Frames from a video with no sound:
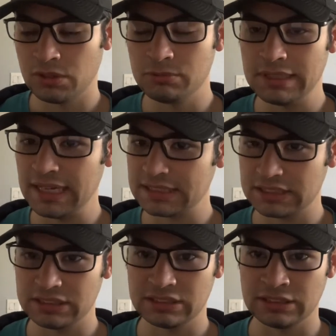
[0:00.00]

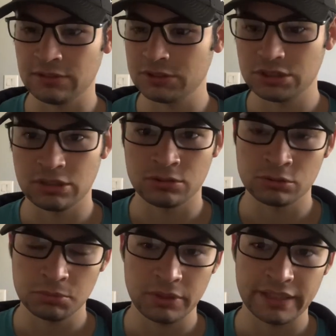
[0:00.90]
Reaction, uh,
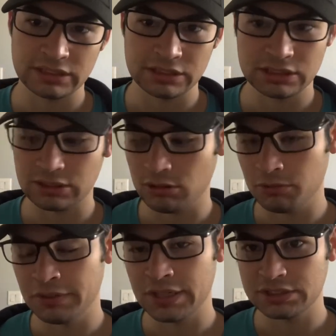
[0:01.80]
group reactions, solo
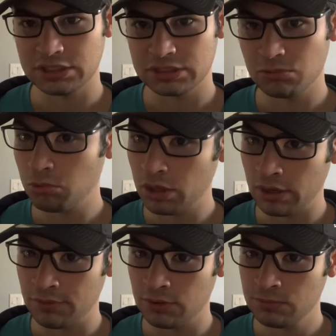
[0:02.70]
reactions,
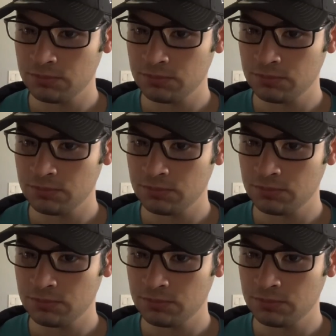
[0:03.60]
whatever.